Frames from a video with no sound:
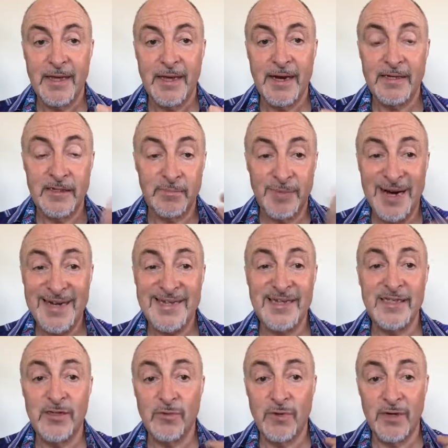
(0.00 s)
And as a
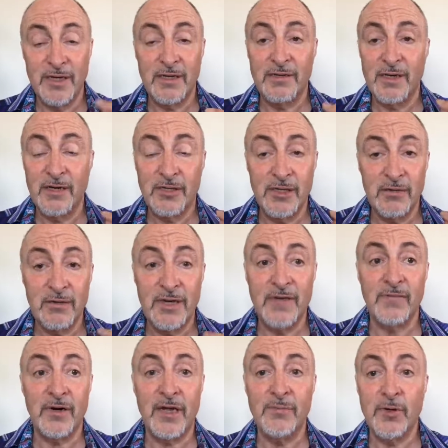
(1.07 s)
practice, it will actually
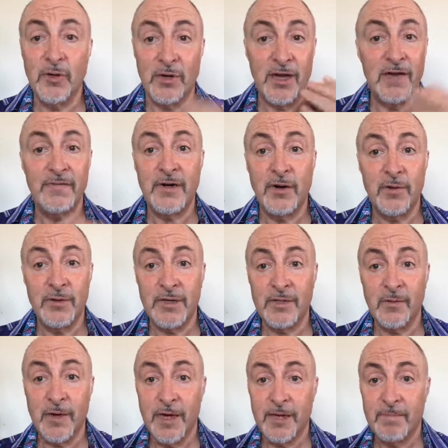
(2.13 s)
level up your life in a whole other
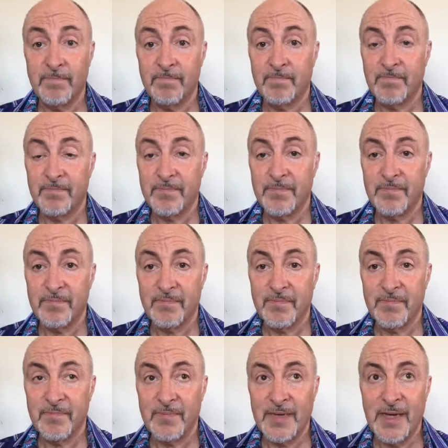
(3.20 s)
way.
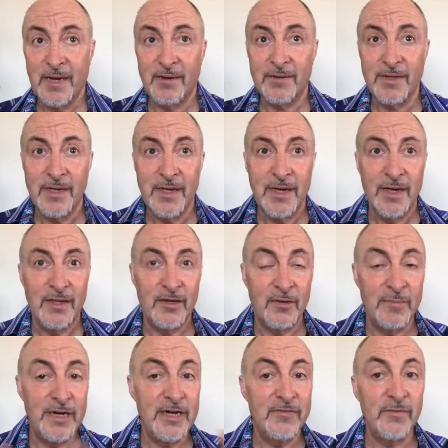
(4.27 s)
Now, there are
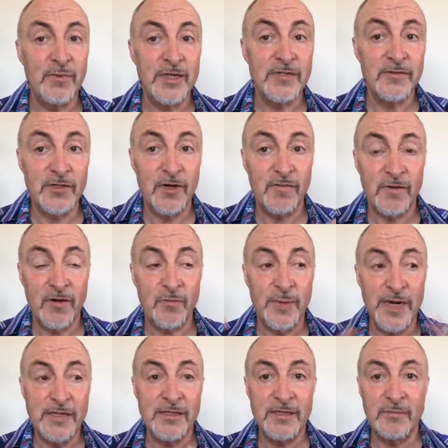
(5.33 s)
many different ways of self-love
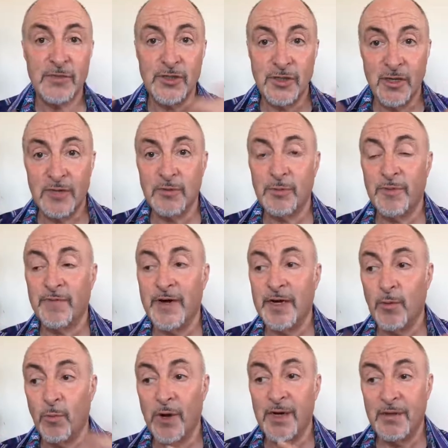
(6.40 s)
practices. I'm just, I'm just
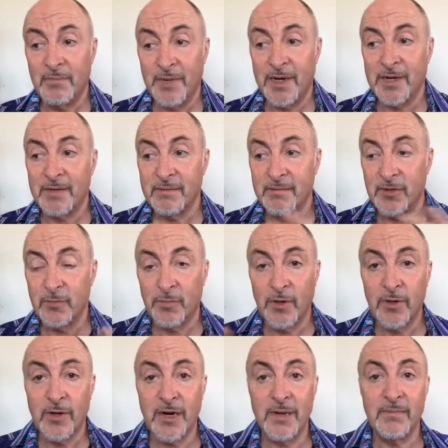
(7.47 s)
providing one in my new
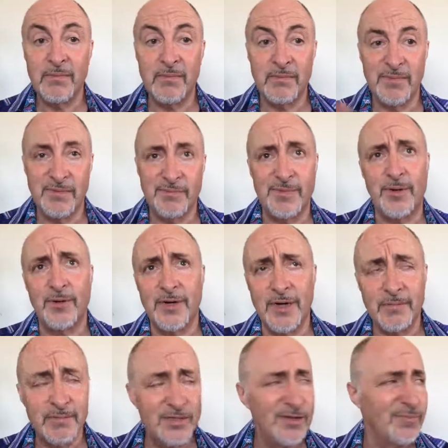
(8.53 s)
program. Program.
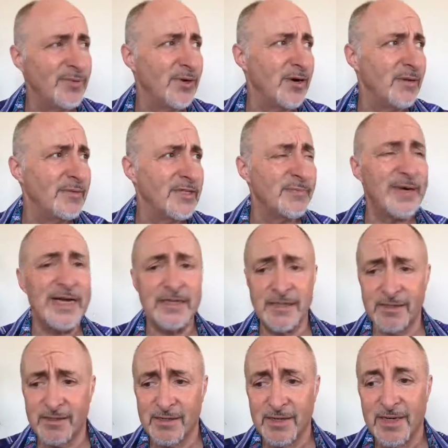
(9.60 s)
It's not a program. It's a
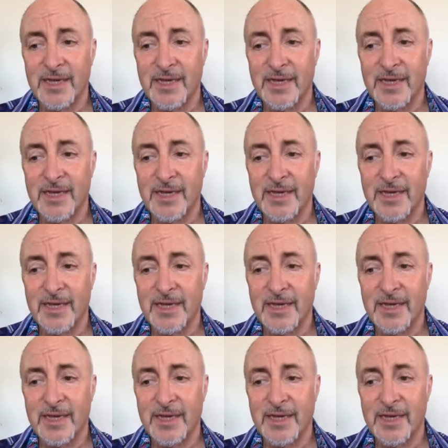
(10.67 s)
practice.